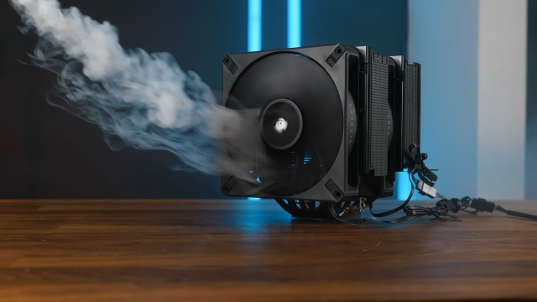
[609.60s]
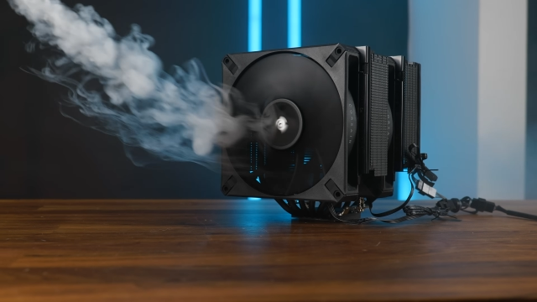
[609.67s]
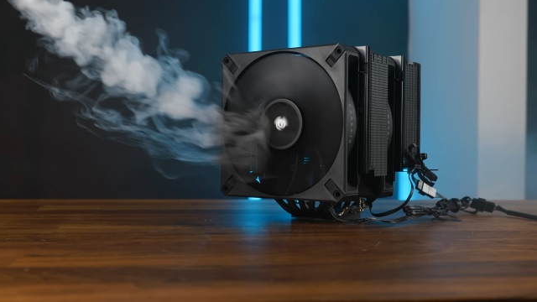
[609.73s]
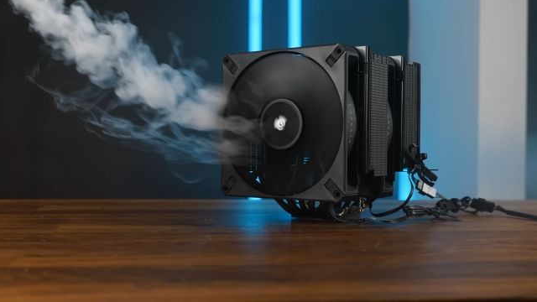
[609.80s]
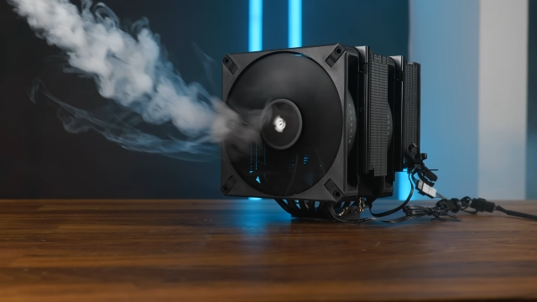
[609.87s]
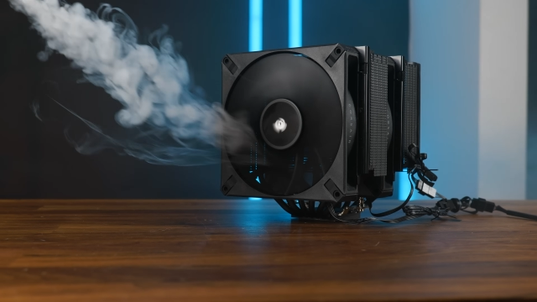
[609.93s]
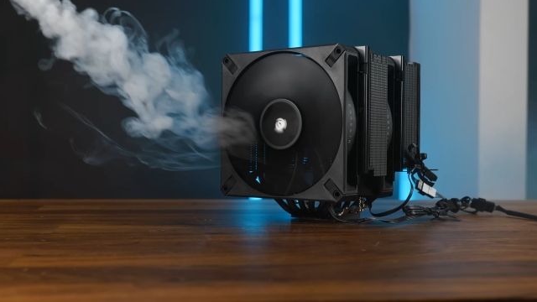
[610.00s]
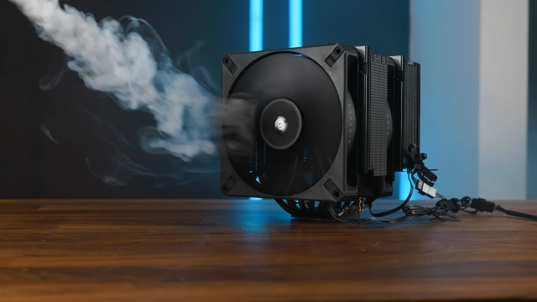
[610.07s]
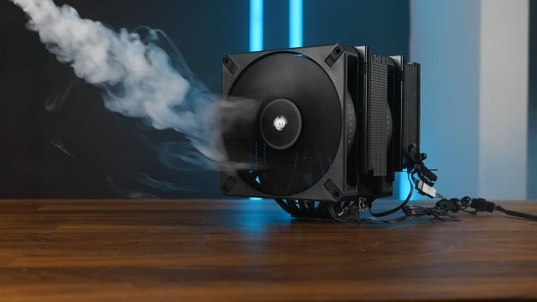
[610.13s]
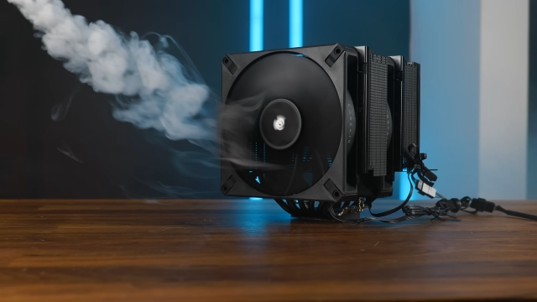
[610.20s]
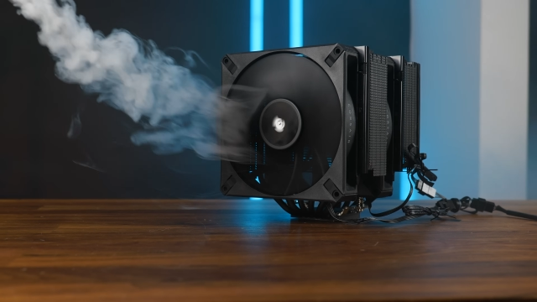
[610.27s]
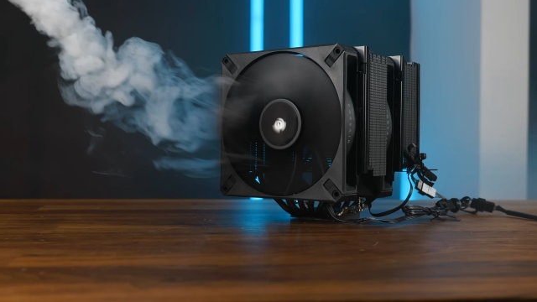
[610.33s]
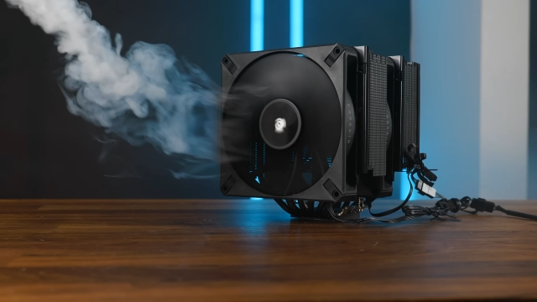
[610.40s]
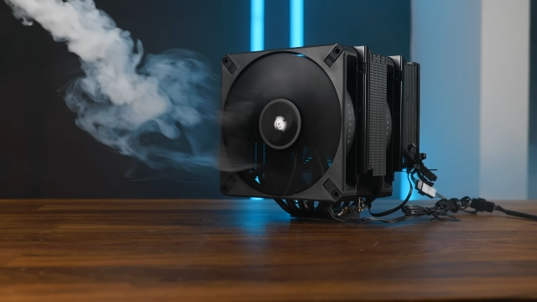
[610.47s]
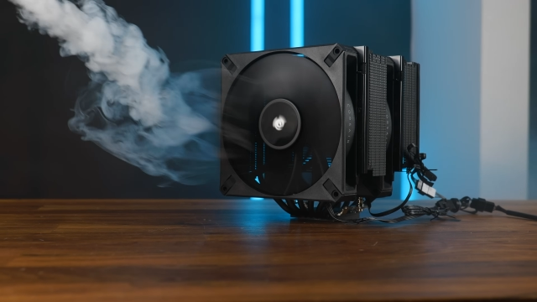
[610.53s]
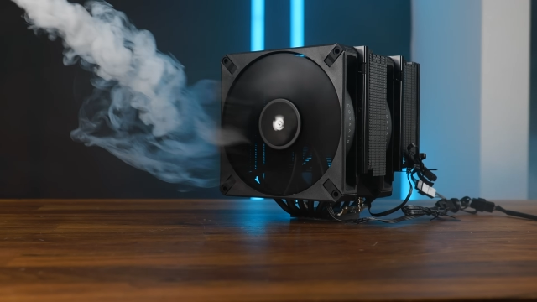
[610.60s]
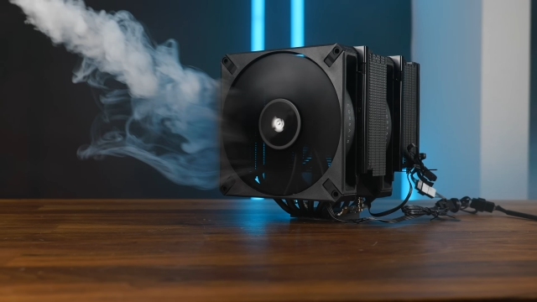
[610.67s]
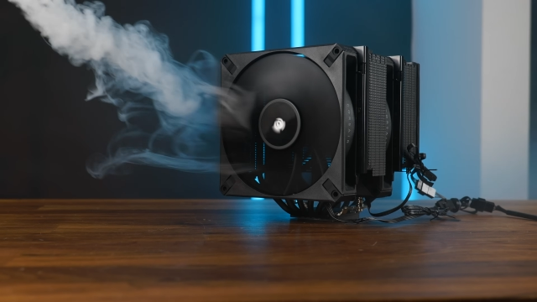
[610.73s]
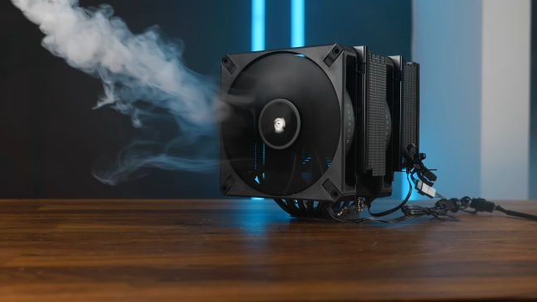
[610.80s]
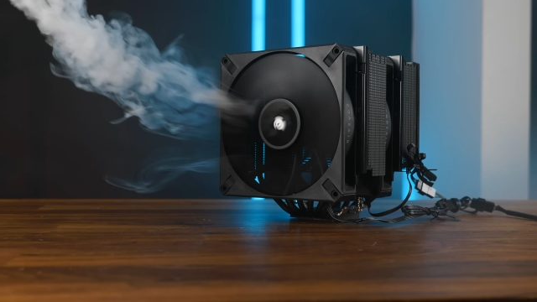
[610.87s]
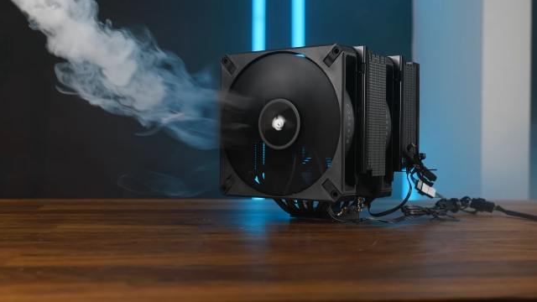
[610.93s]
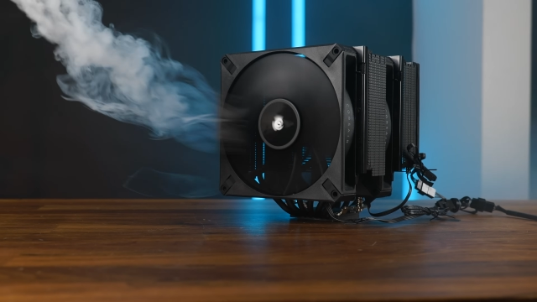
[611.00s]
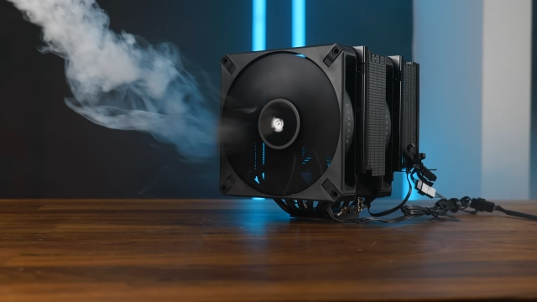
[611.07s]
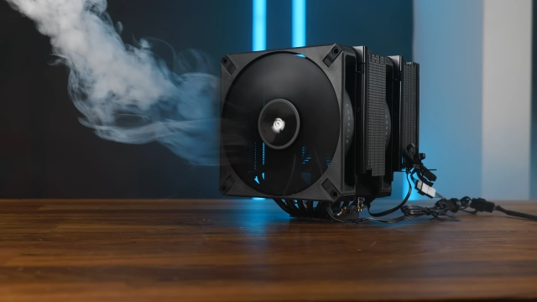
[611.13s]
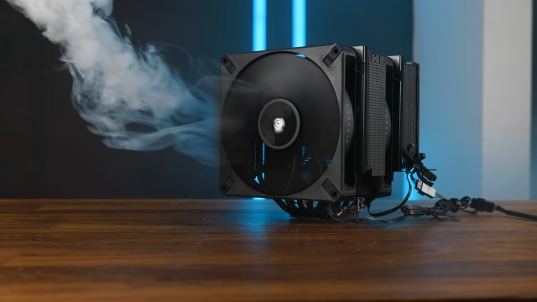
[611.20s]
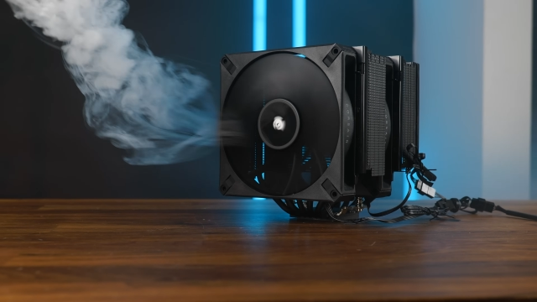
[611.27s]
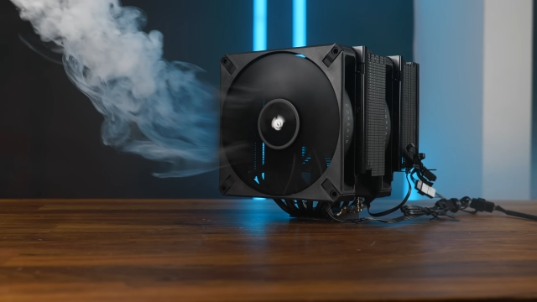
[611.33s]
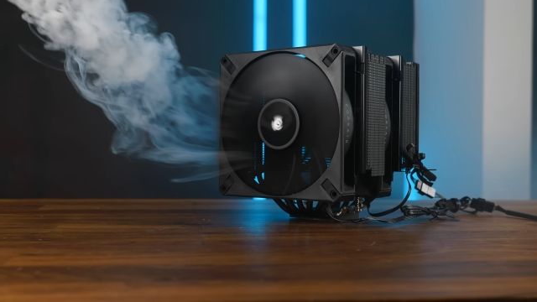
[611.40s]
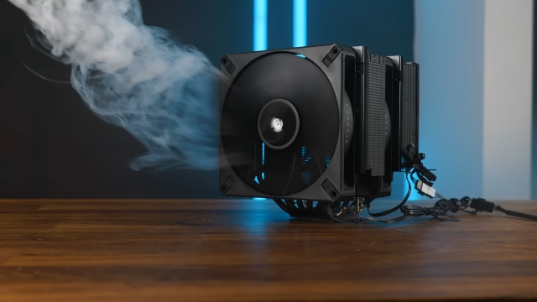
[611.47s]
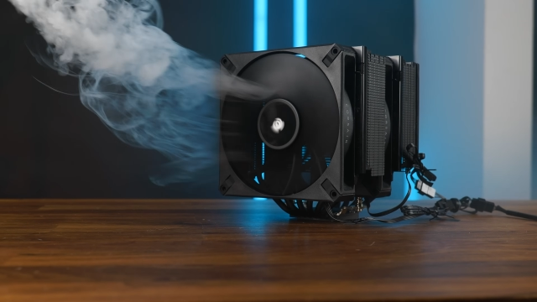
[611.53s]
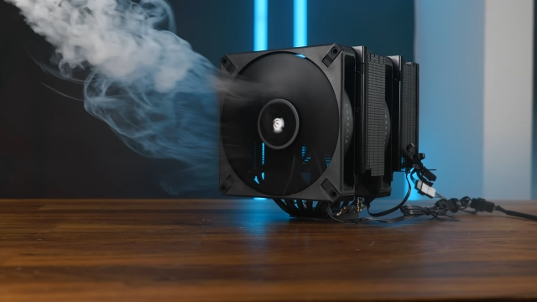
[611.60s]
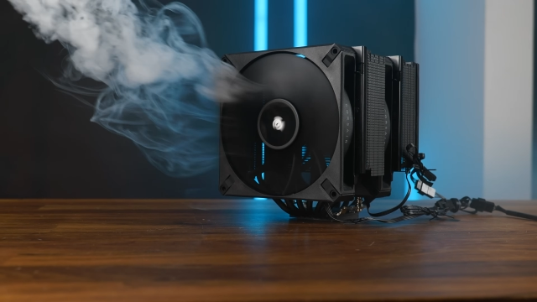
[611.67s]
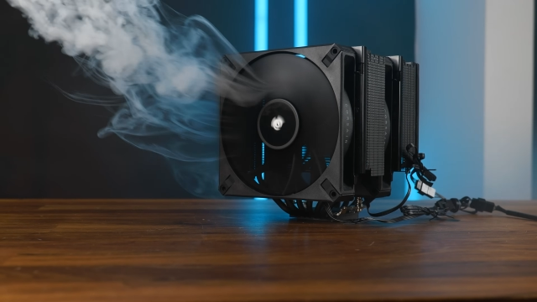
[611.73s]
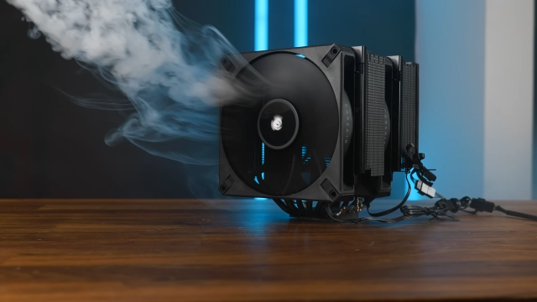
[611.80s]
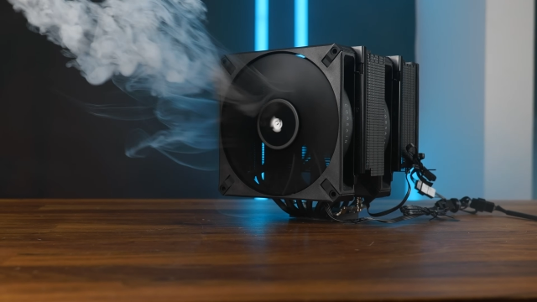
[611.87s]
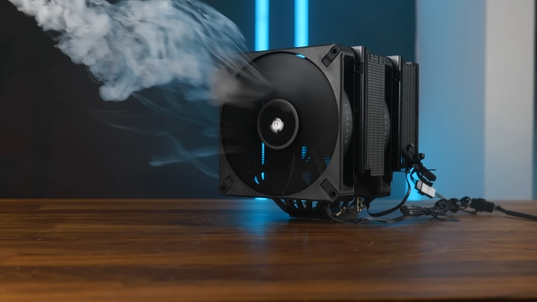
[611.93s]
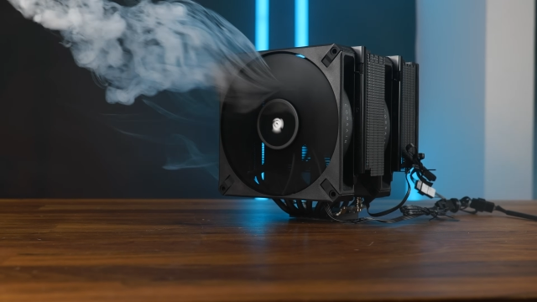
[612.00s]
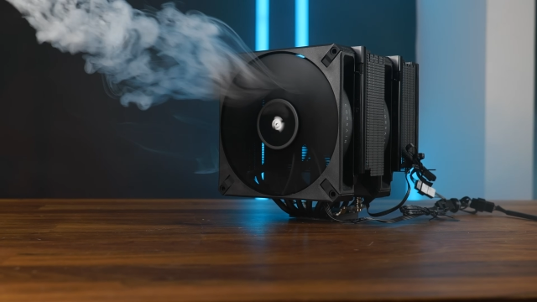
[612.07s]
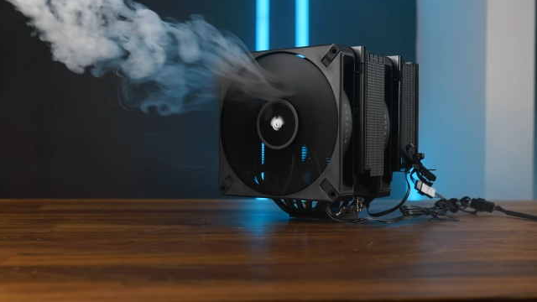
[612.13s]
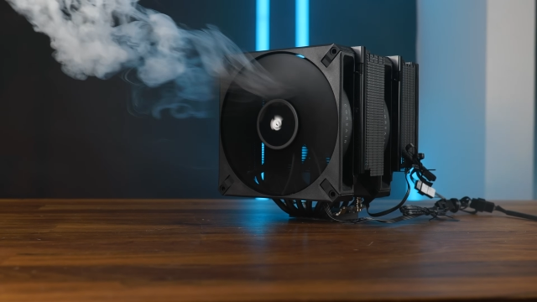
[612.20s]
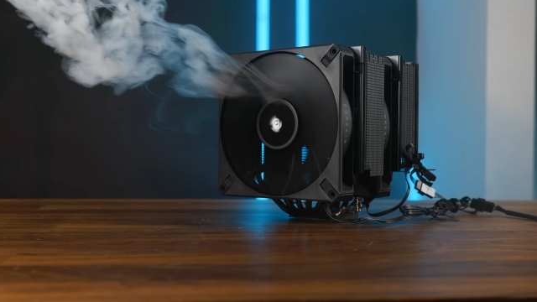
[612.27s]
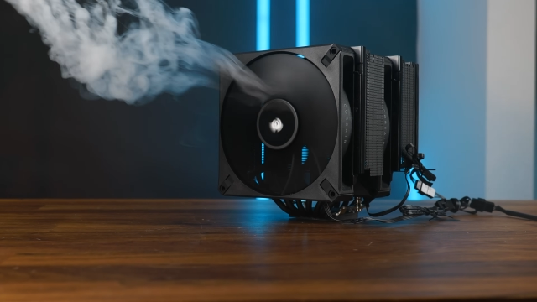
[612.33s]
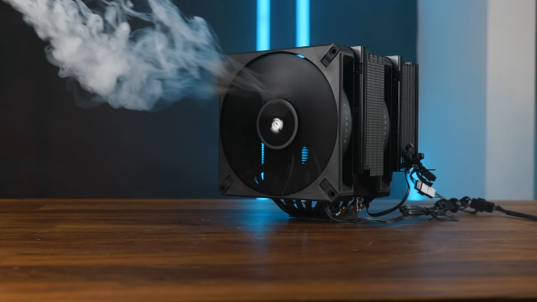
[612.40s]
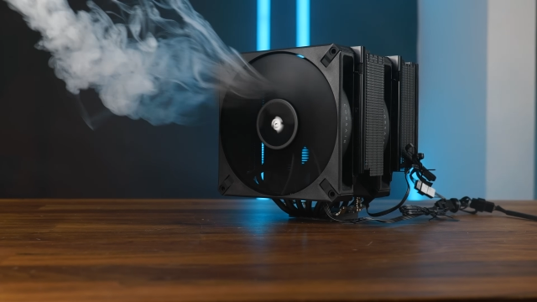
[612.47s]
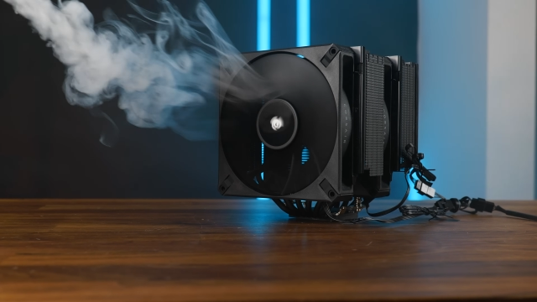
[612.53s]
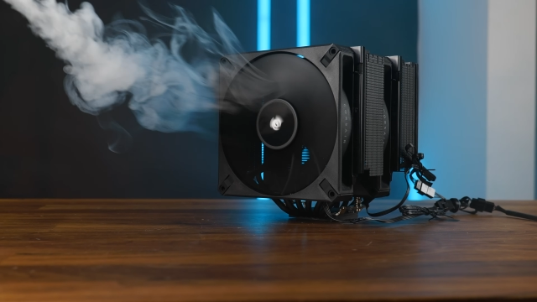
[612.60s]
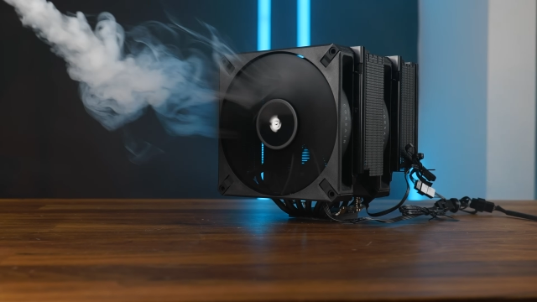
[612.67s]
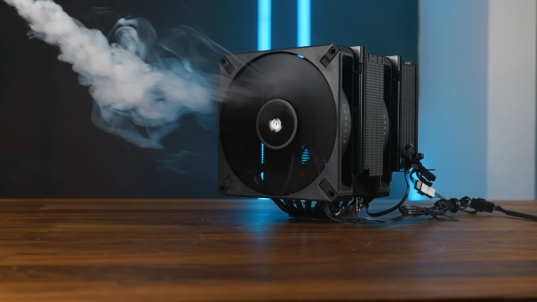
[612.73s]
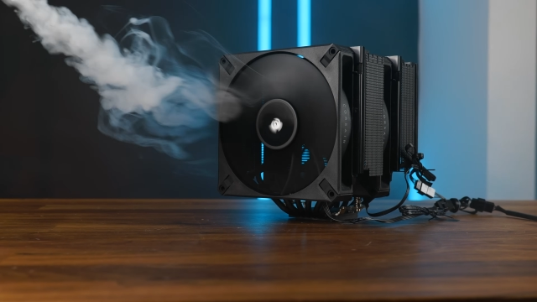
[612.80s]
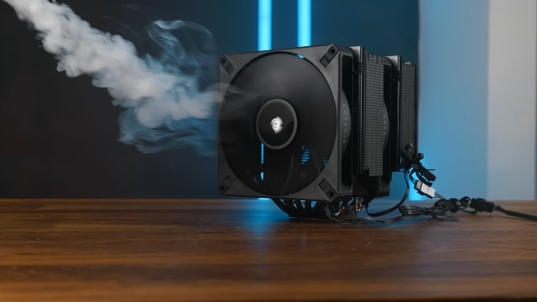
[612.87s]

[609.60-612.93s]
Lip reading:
[unreadable: no face in view]